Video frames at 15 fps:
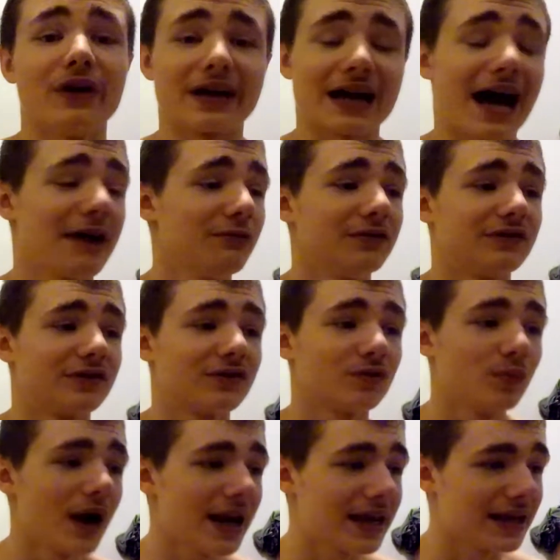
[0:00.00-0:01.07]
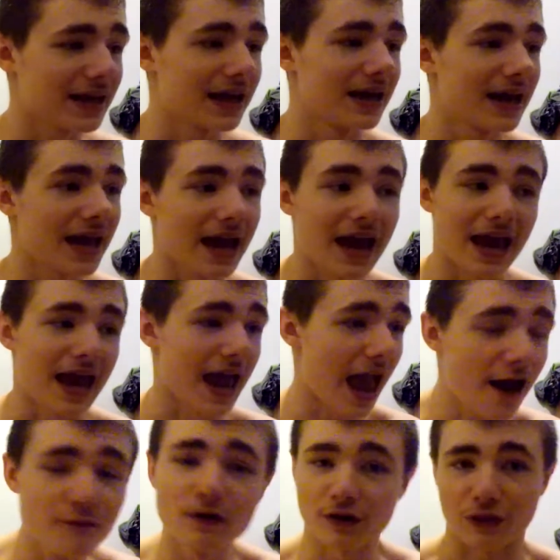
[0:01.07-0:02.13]
Like, I was sweating
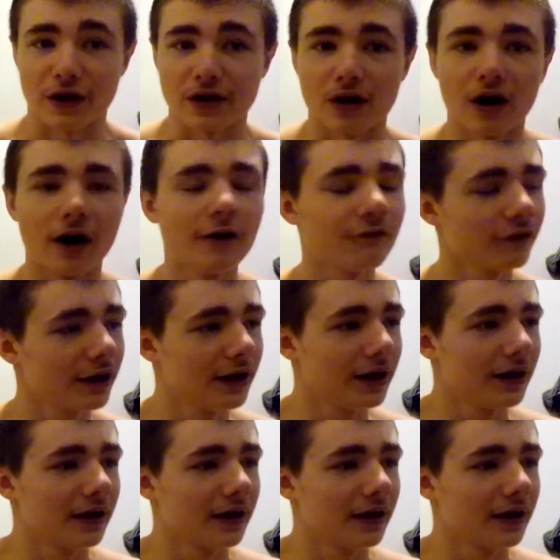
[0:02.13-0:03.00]
everything off.